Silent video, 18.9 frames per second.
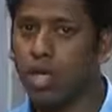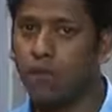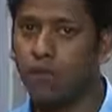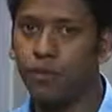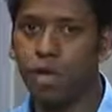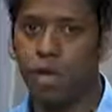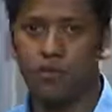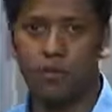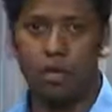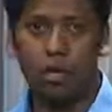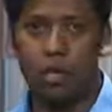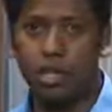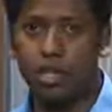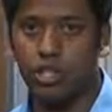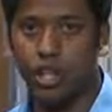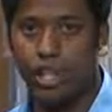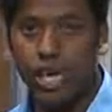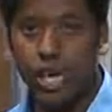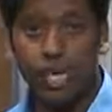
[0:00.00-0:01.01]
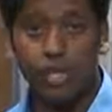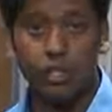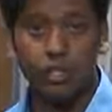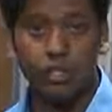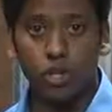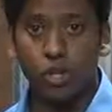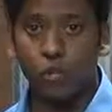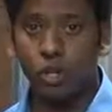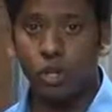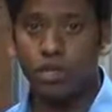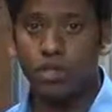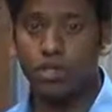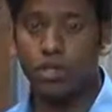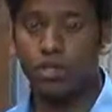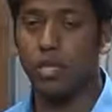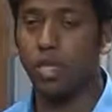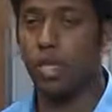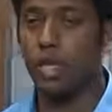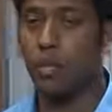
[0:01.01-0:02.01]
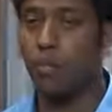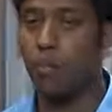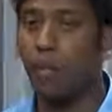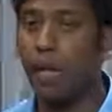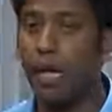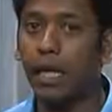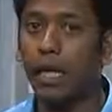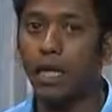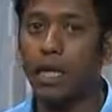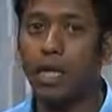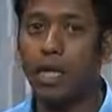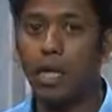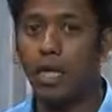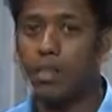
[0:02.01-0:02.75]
If you have a large cash surplus sitting in the bank,